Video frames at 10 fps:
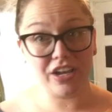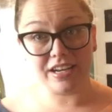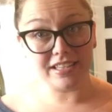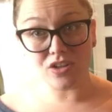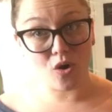
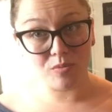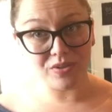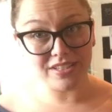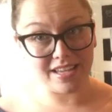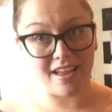good. It's
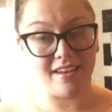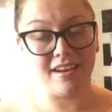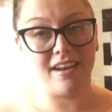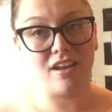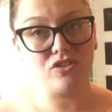almost done,
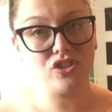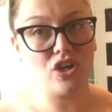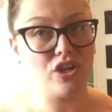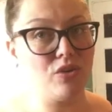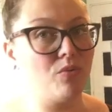and I'll show
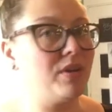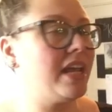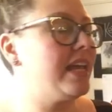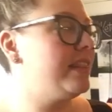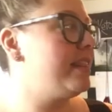you when
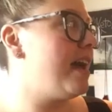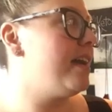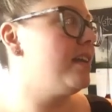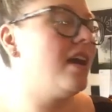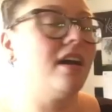I get
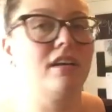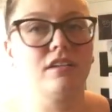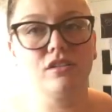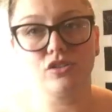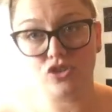that
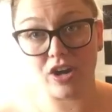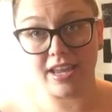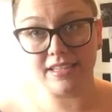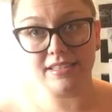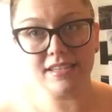
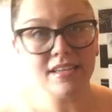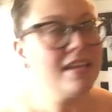drained.